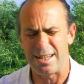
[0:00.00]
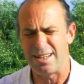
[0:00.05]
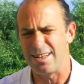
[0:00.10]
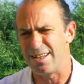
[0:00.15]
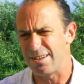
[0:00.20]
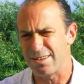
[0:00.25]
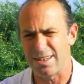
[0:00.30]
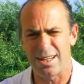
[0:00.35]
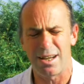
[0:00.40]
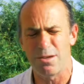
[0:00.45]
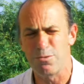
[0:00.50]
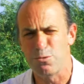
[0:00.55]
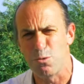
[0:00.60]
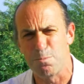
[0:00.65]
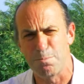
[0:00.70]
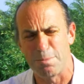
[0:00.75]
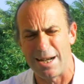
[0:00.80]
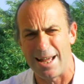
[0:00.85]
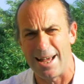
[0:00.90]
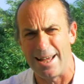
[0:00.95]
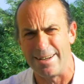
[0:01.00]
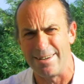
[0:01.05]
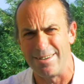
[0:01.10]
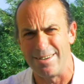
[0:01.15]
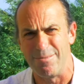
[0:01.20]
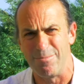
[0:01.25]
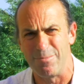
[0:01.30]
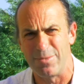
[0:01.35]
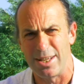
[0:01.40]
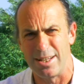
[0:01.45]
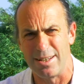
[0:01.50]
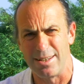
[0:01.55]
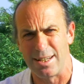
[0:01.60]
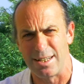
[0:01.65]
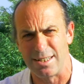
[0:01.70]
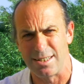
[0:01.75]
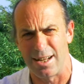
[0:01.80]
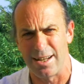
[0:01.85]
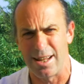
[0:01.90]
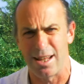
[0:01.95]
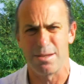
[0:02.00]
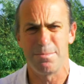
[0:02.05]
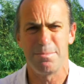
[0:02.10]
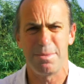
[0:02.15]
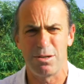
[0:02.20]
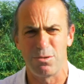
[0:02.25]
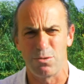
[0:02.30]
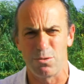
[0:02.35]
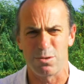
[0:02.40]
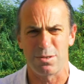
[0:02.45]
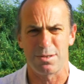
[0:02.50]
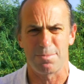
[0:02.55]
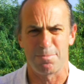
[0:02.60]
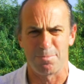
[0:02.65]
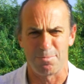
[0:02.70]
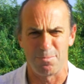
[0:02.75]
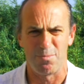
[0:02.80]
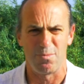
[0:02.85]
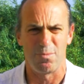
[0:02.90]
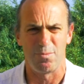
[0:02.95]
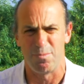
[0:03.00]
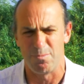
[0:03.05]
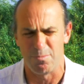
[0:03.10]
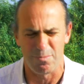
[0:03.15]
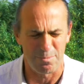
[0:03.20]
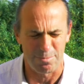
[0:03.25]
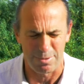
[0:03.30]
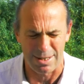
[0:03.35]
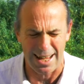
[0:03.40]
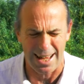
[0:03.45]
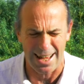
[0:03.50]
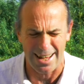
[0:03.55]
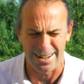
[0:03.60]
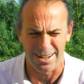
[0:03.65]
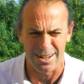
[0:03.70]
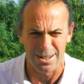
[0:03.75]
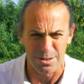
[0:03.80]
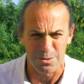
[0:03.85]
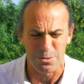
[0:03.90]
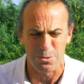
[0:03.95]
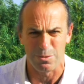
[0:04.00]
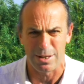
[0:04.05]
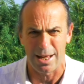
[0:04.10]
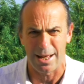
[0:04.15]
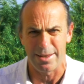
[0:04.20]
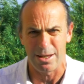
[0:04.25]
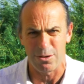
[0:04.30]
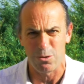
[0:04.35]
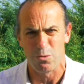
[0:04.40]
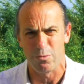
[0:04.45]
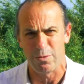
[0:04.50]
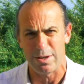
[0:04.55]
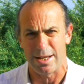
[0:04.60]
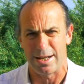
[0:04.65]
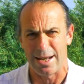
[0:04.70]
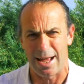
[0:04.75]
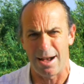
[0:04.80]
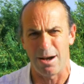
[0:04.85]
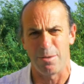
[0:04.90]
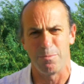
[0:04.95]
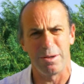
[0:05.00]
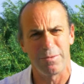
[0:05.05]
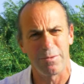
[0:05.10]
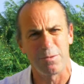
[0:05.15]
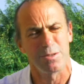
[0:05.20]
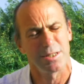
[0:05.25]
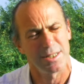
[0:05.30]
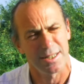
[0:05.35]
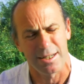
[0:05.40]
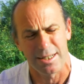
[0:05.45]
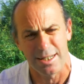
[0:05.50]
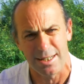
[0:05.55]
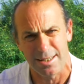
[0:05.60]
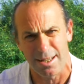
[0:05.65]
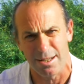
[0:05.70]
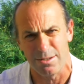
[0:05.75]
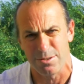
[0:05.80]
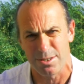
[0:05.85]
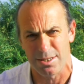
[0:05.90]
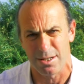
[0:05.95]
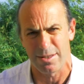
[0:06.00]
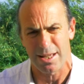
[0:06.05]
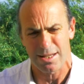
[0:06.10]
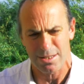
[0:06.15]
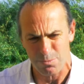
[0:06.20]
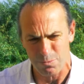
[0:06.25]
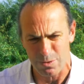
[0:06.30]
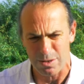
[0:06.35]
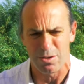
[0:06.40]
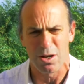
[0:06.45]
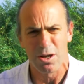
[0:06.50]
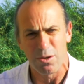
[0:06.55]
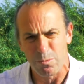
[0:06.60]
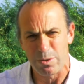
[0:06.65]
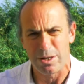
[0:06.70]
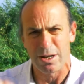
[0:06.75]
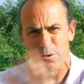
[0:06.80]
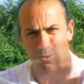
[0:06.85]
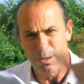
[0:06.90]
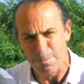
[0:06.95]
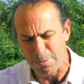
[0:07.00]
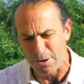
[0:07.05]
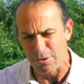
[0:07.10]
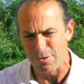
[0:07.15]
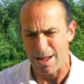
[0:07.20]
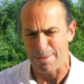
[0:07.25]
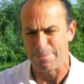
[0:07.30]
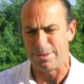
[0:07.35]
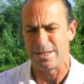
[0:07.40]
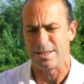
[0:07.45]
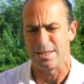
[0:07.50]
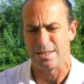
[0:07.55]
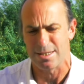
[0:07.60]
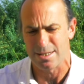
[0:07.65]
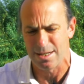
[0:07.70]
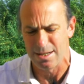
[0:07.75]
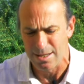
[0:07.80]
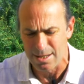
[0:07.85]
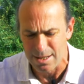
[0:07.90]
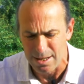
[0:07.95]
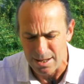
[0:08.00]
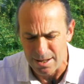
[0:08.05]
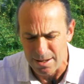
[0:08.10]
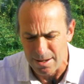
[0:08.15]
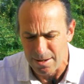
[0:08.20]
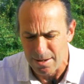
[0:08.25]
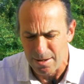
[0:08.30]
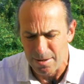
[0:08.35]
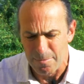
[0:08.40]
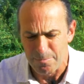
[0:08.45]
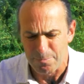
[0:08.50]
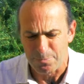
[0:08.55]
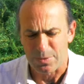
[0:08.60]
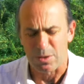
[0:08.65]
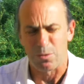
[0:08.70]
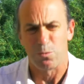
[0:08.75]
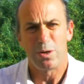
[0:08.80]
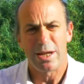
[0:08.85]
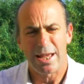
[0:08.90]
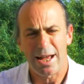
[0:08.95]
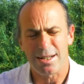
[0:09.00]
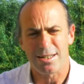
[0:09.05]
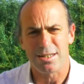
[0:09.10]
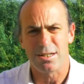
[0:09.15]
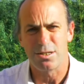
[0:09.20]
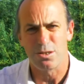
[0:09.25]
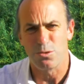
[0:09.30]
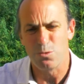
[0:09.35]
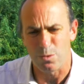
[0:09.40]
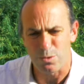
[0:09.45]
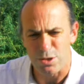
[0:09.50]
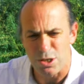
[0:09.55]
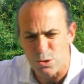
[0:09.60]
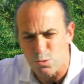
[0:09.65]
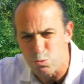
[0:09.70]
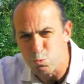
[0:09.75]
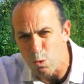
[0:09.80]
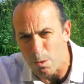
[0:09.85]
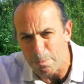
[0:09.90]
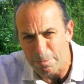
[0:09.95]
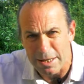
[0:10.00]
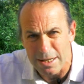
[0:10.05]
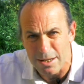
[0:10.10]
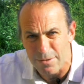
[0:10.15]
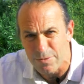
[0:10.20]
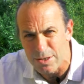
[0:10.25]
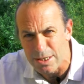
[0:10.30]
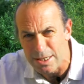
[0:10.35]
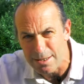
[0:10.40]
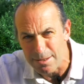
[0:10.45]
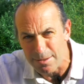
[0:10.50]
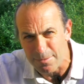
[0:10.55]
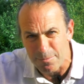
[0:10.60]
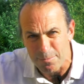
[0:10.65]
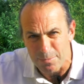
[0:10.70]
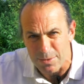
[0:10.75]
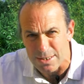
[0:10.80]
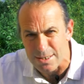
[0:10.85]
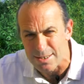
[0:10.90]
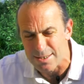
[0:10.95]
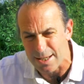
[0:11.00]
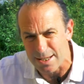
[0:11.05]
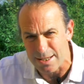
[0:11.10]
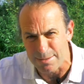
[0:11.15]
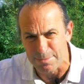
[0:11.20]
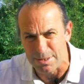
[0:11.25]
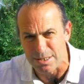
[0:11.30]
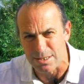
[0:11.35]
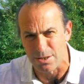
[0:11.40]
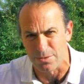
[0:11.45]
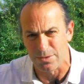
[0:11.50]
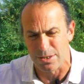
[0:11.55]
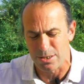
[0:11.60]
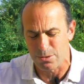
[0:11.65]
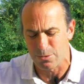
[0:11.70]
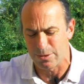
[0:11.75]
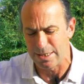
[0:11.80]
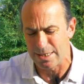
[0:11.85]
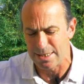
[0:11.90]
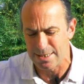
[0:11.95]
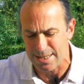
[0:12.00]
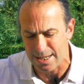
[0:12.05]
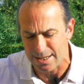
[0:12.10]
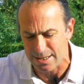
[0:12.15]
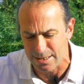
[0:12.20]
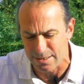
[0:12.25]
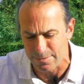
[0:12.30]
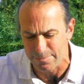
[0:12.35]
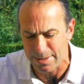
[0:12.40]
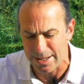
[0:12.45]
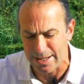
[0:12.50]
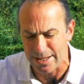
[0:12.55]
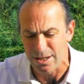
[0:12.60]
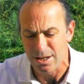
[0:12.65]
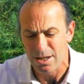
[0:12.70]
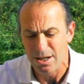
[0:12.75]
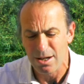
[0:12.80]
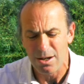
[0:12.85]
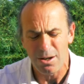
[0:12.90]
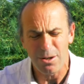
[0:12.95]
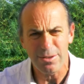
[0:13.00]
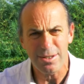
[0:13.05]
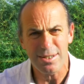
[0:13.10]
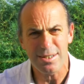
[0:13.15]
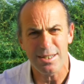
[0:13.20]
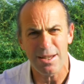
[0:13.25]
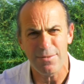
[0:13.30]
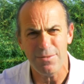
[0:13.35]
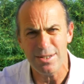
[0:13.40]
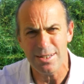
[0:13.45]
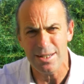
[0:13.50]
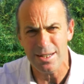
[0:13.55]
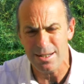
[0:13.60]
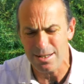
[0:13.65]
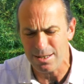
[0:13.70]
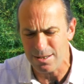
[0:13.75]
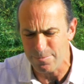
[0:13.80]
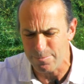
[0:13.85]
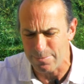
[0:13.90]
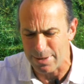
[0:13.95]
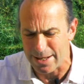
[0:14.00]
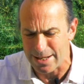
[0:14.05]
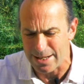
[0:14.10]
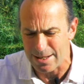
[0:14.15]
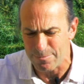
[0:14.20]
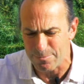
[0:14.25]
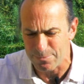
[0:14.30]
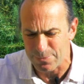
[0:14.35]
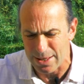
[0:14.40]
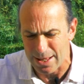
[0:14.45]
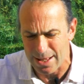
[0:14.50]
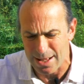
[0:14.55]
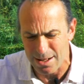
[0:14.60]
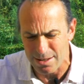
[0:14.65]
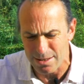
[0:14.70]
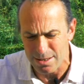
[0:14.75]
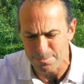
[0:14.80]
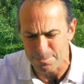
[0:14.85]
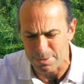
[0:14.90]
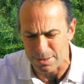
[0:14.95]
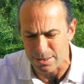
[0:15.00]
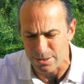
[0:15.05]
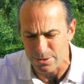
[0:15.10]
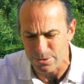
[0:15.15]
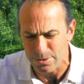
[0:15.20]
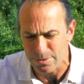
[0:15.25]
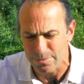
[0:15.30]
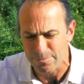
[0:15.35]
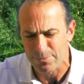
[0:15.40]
in the local plan and things like that, the minerals plan and all that, they're all written out and we've all studied those. So we know the parameters. We had to do swapping of the statements on the 22nd of May. On the 17th of May, out the blue,